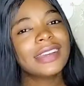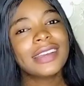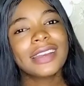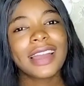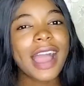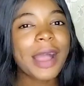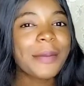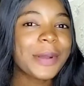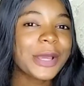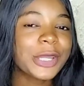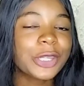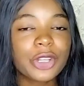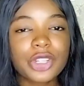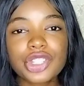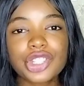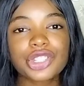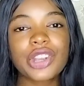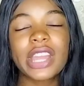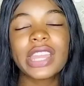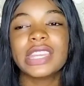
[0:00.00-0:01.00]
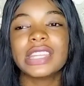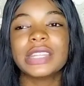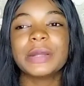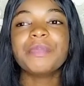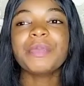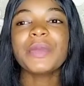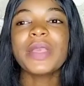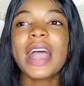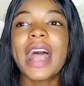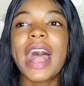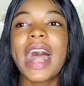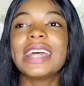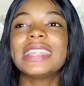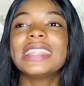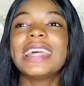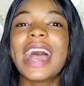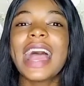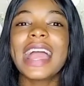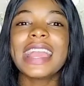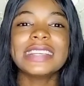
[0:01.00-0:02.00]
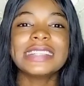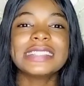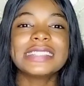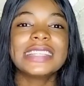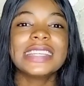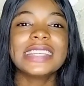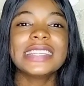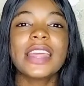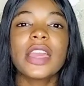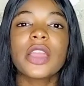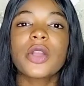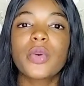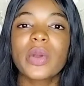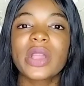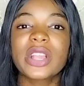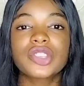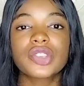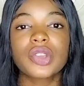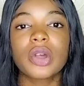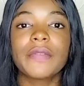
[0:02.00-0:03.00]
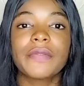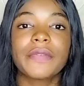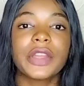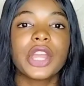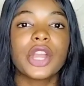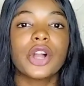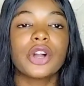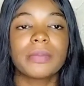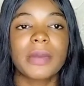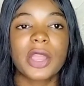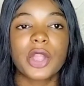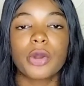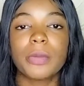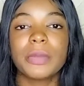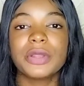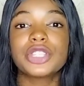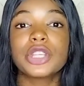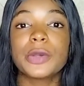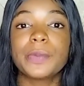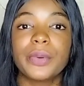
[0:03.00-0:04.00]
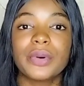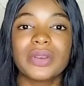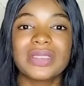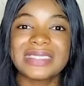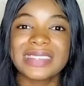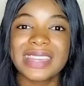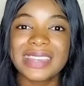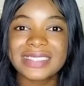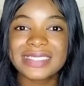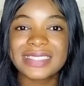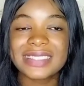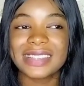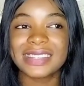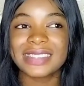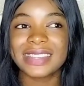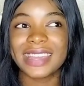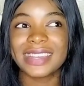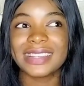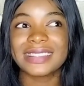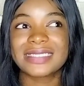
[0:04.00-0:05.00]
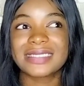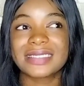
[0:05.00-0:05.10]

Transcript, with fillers: am i not trying and i did a quick survey on my community post yesterday night